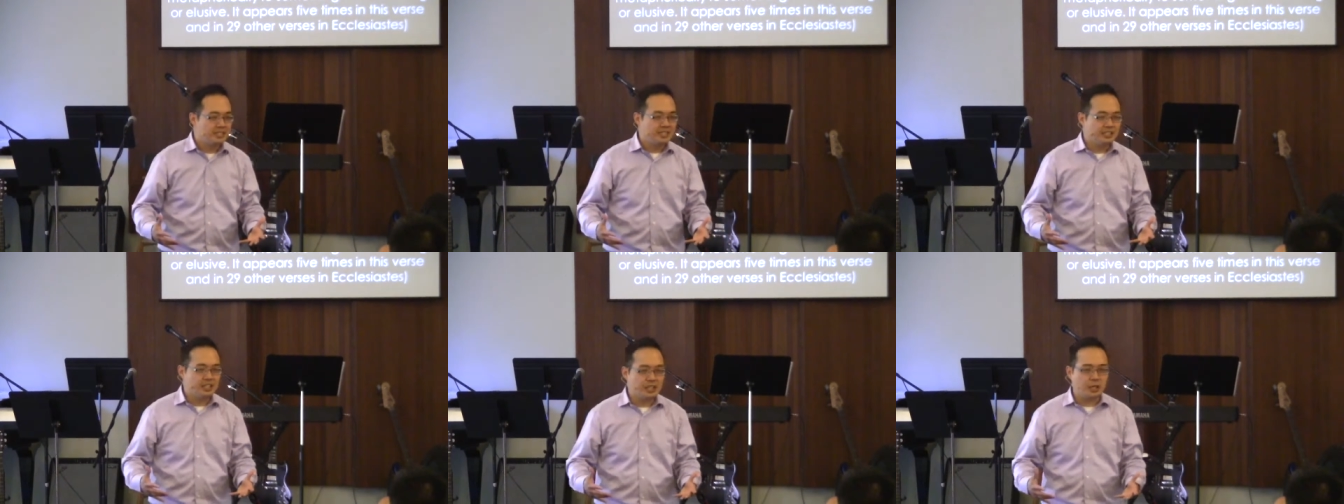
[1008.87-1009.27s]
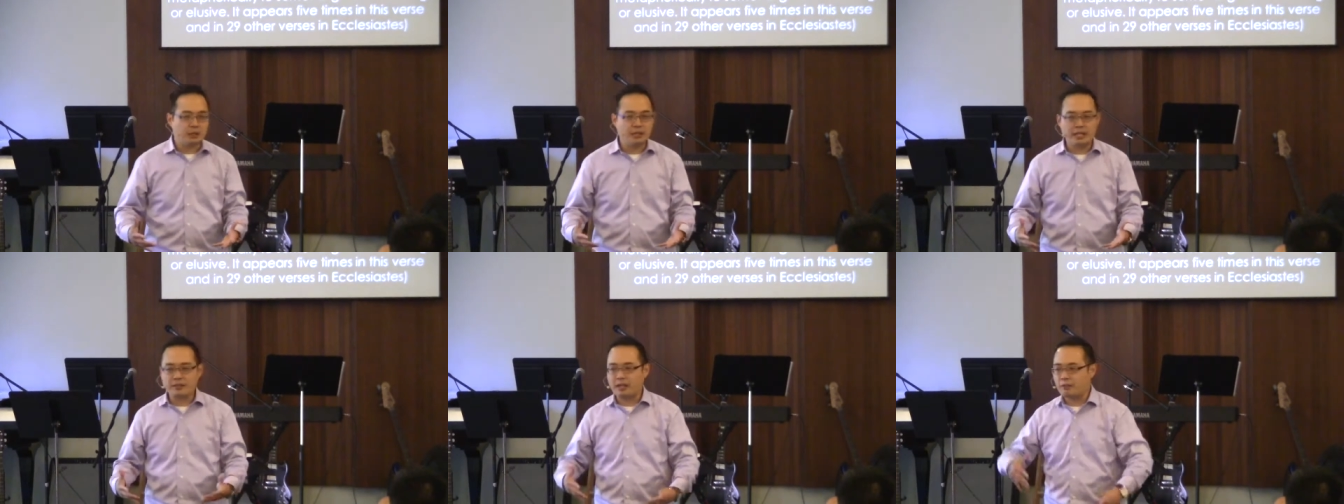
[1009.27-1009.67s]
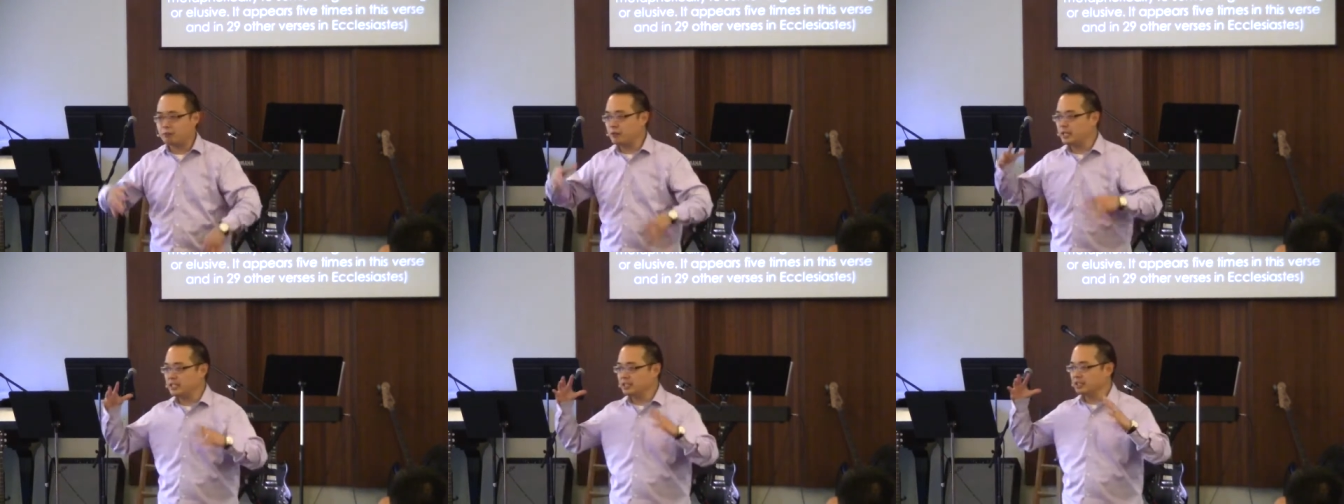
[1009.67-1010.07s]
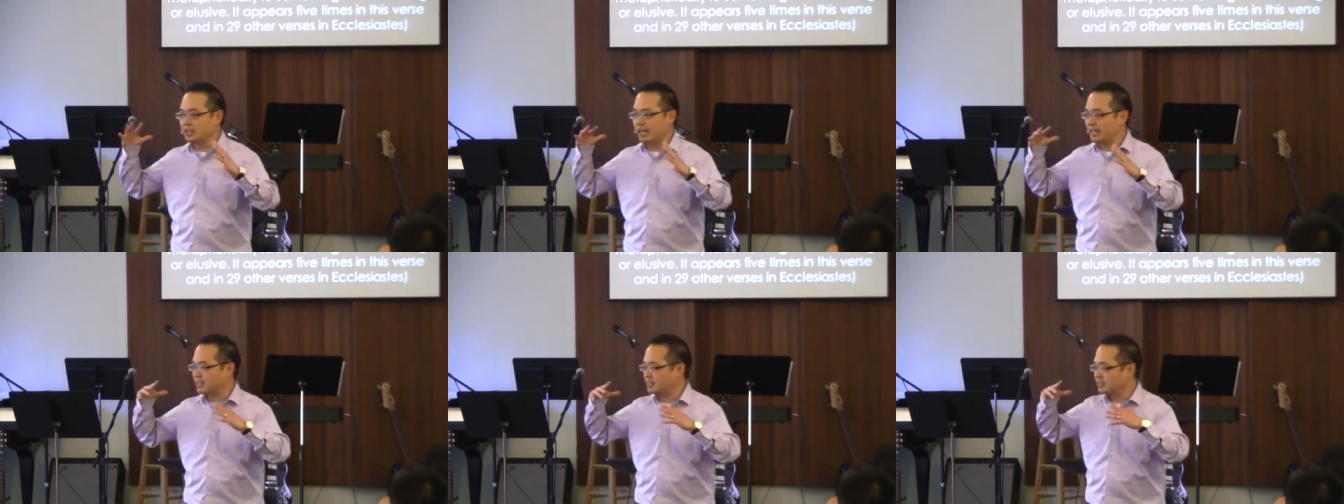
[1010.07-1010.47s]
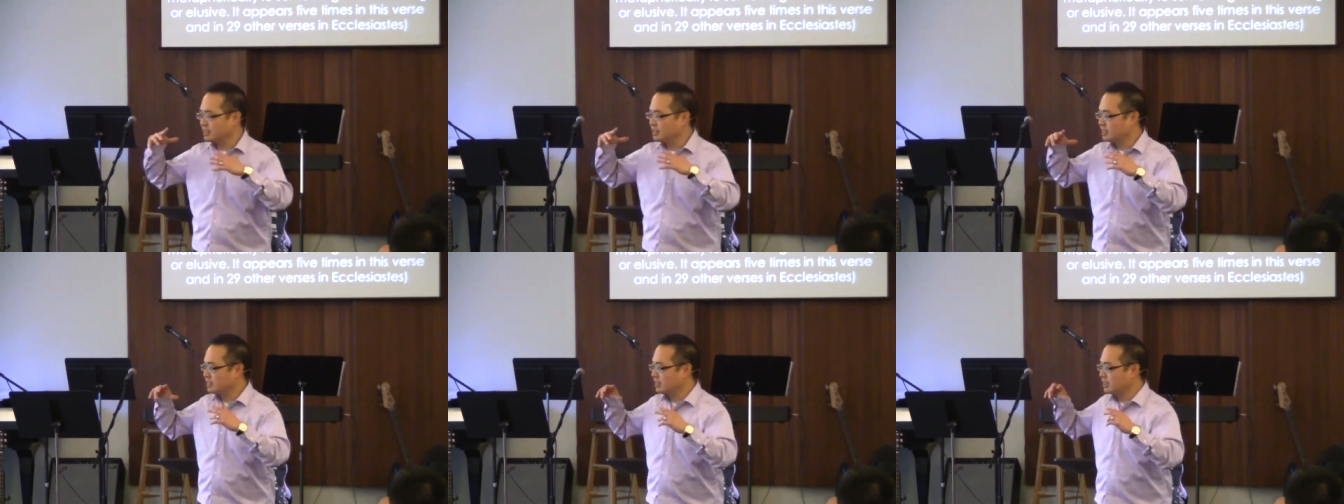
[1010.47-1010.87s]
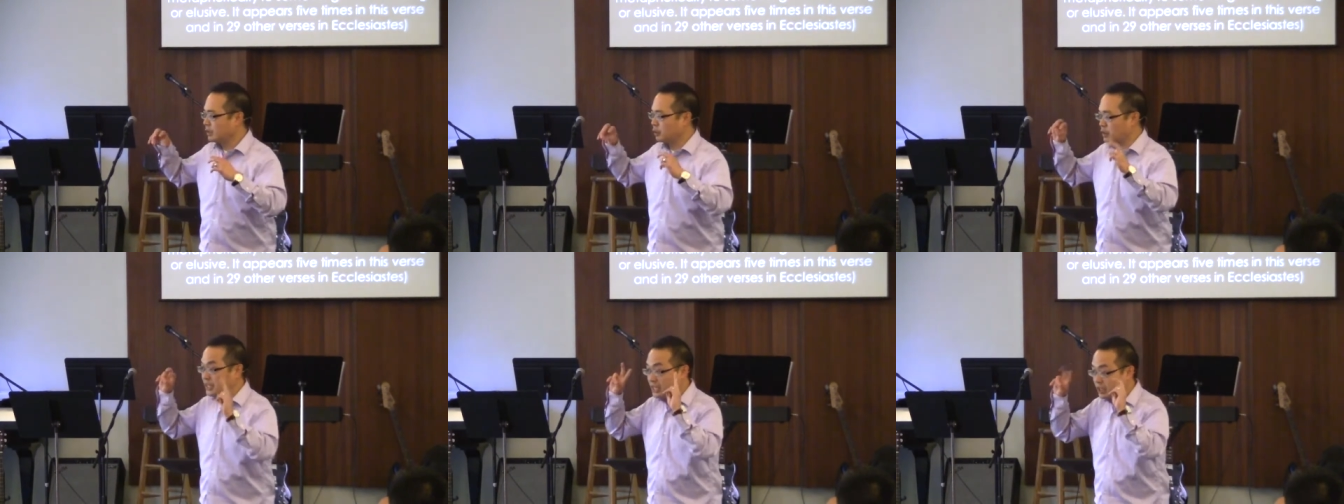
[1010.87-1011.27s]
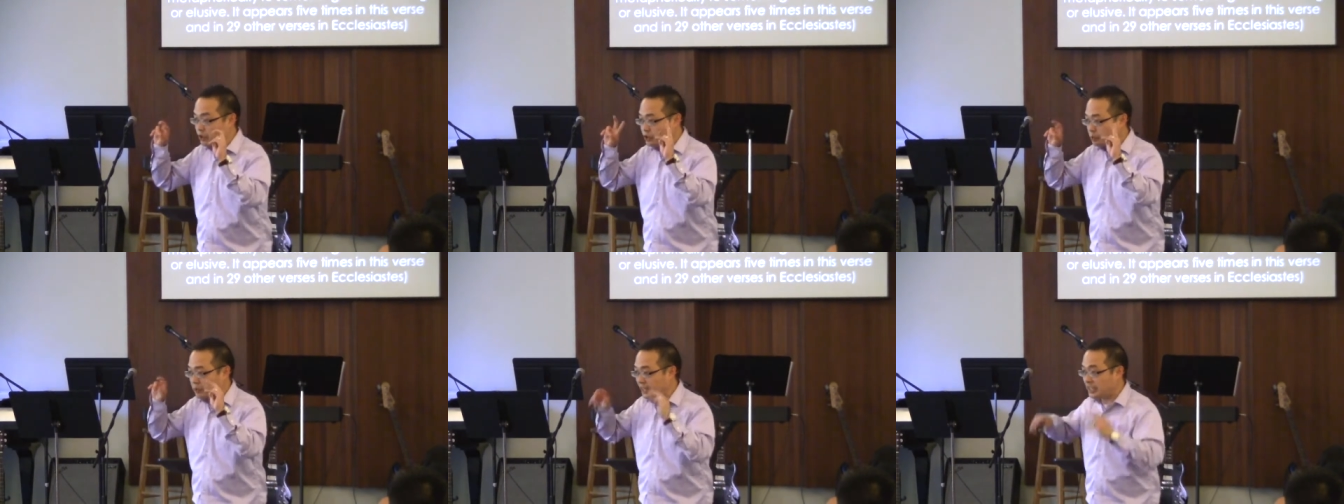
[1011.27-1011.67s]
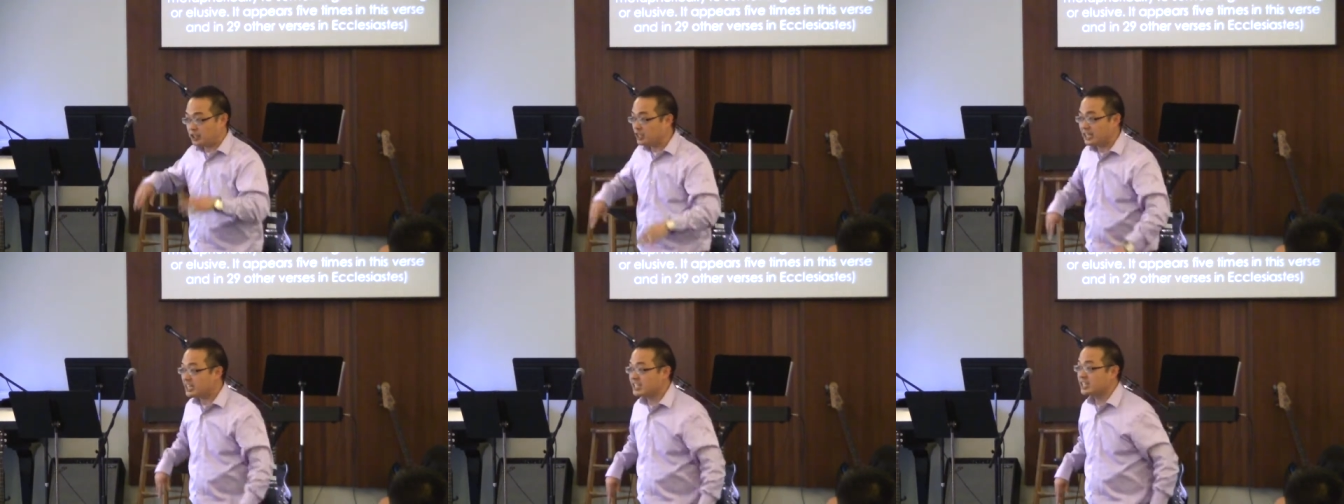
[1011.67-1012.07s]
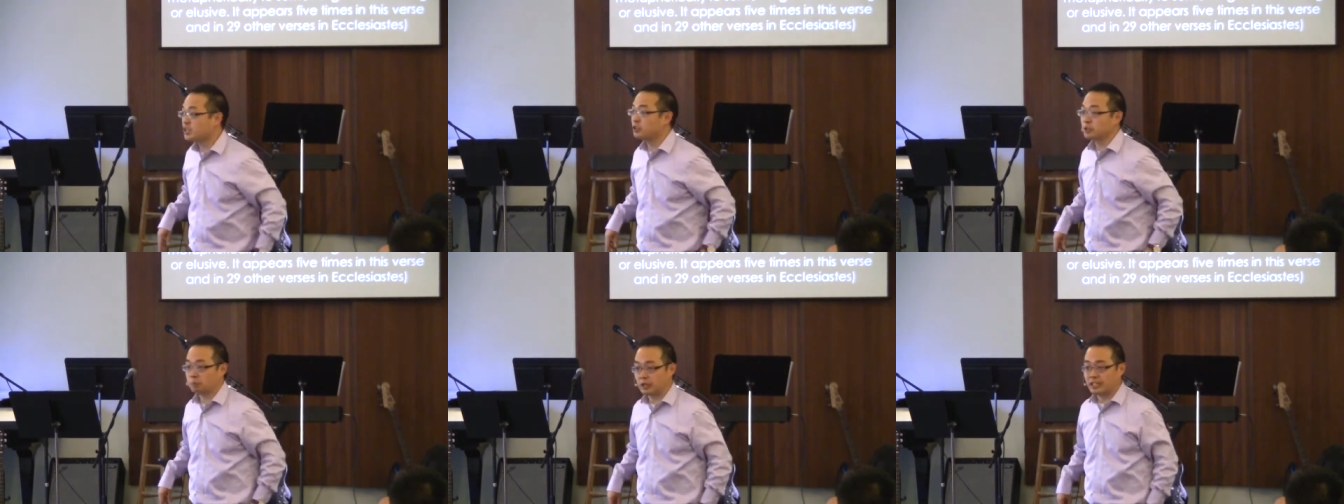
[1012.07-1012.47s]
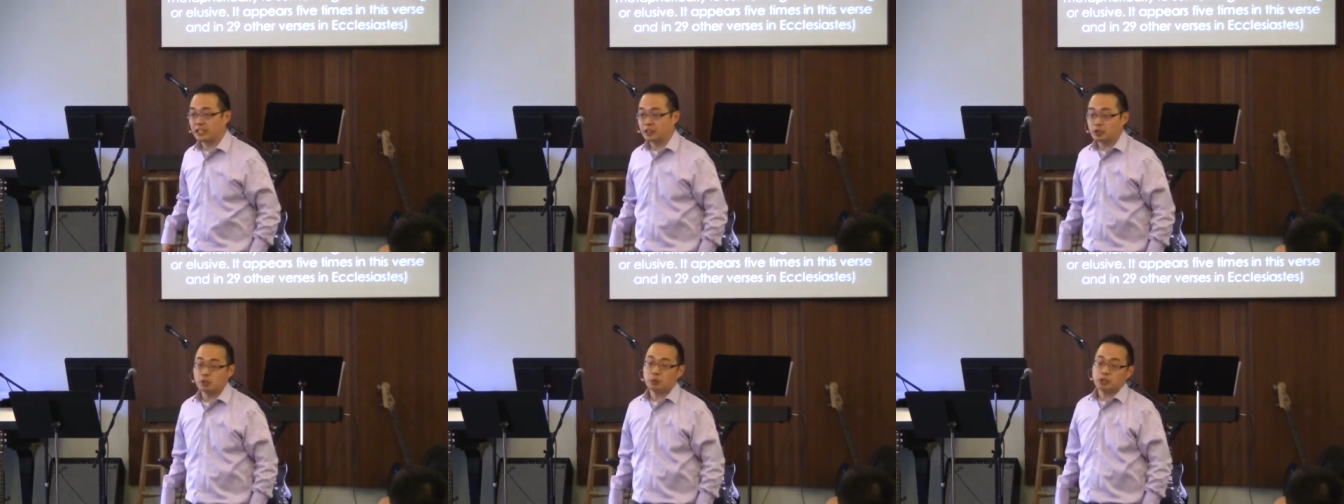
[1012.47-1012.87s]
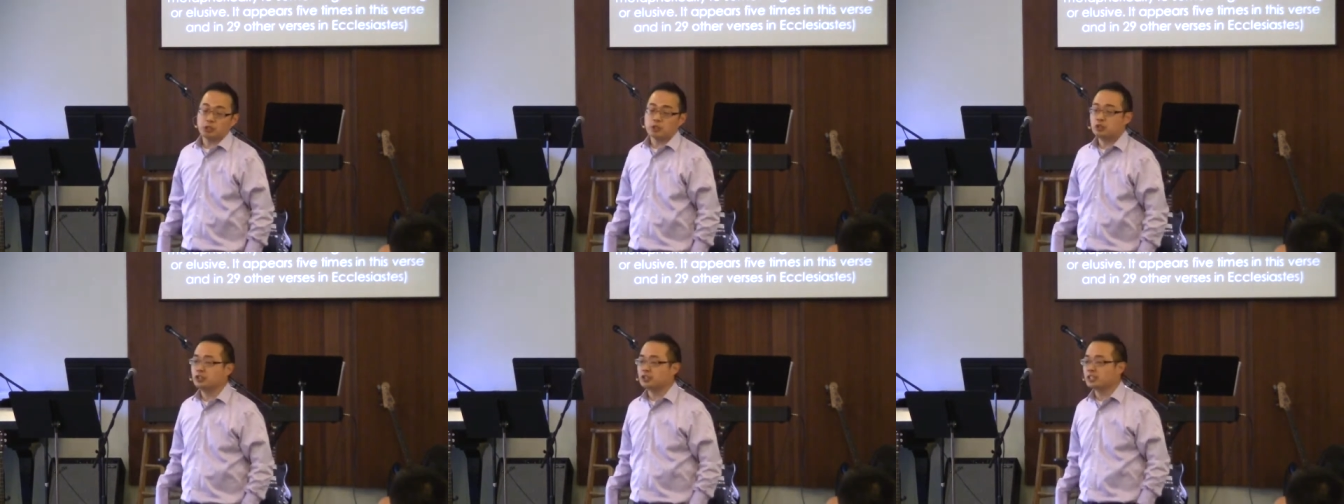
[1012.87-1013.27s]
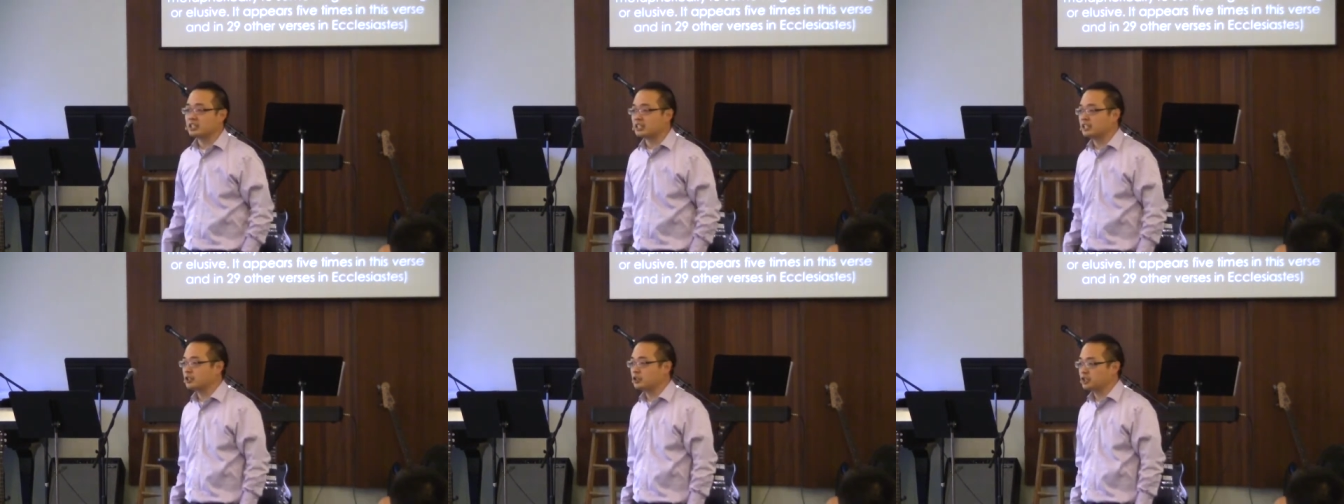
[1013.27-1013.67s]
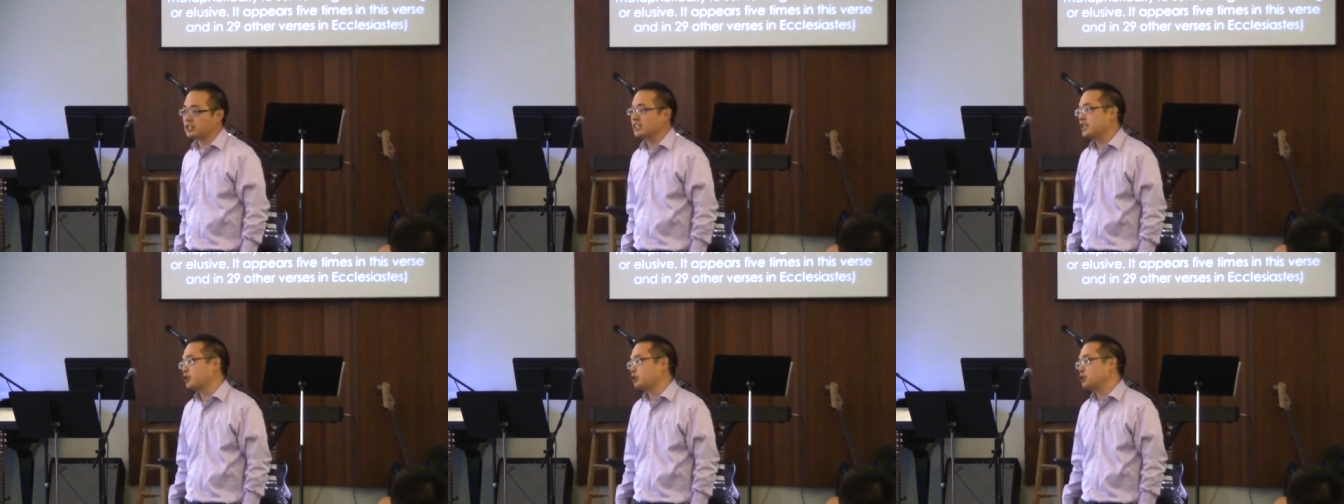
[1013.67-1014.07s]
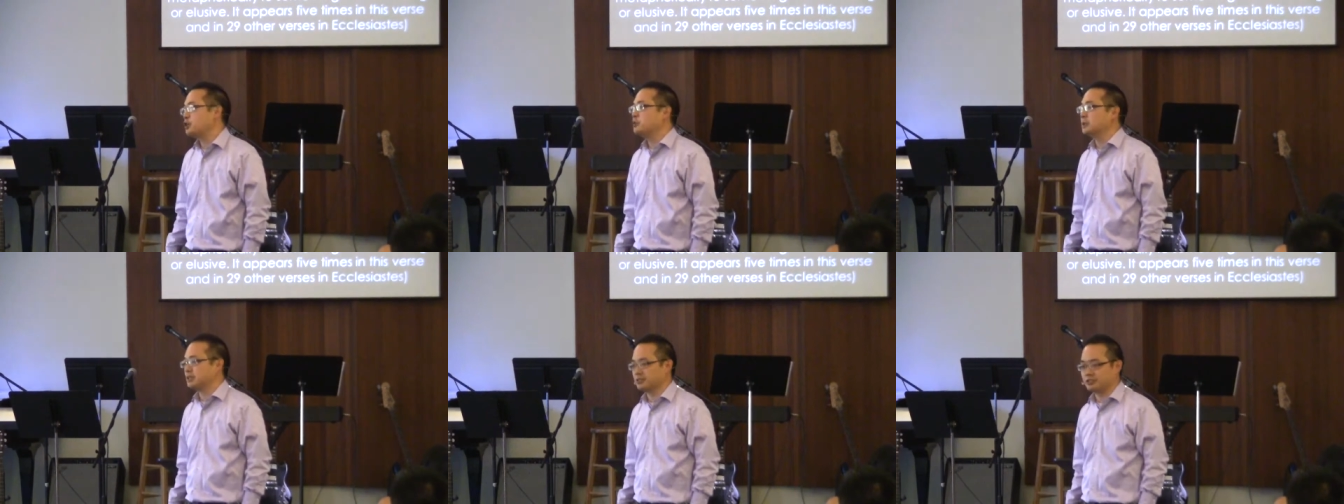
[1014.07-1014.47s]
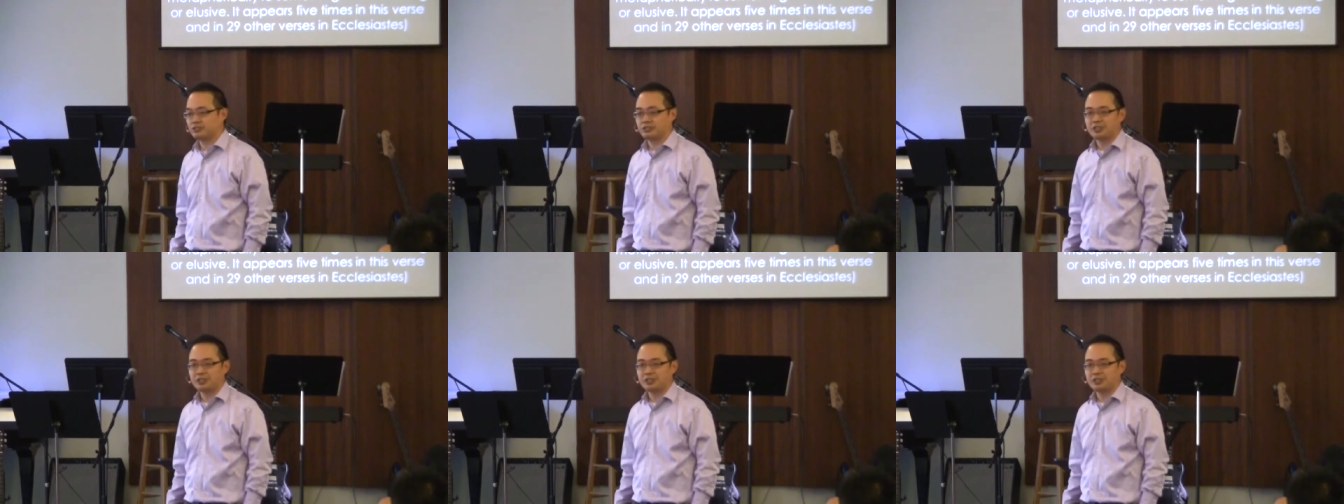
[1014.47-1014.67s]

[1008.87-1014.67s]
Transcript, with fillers: you know, if we like, you know, kill the planet, you're not going to kill the planet. You know what, who you're going to kill? You're going to kill humans,